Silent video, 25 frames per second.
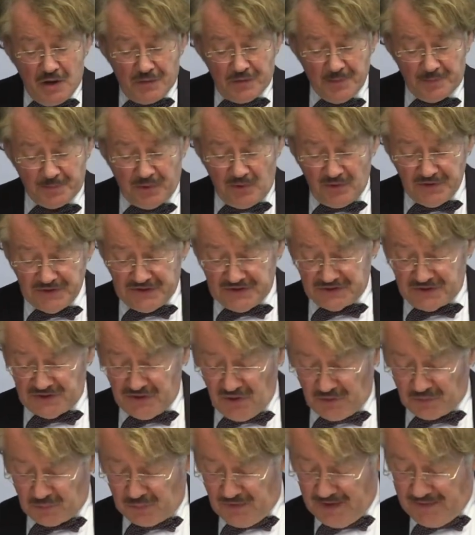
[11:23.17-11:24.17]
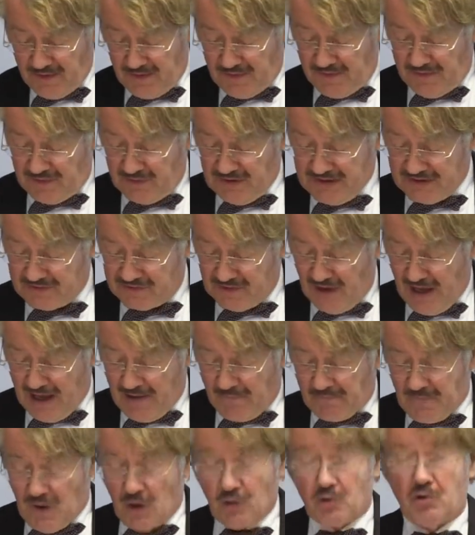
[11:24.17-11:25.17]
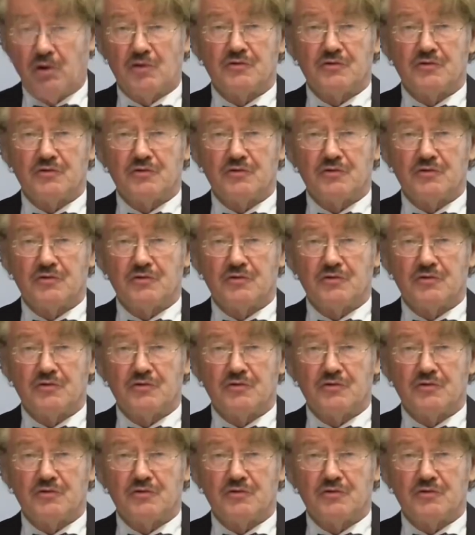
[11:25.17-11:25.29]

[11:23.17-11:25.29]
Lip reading: the point is not whether there is a